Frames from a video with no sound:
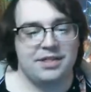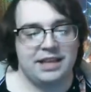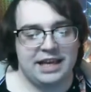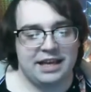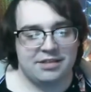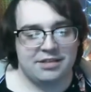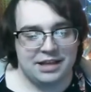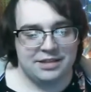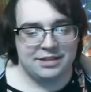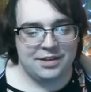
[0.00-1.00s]
seeing as
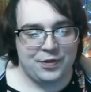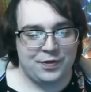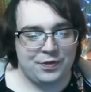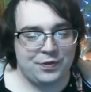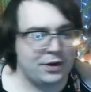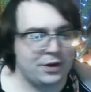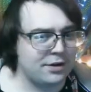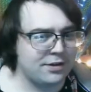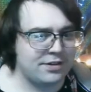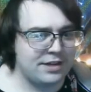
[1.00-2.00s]
in the
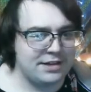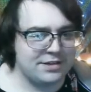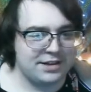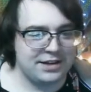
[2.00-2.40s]
third season,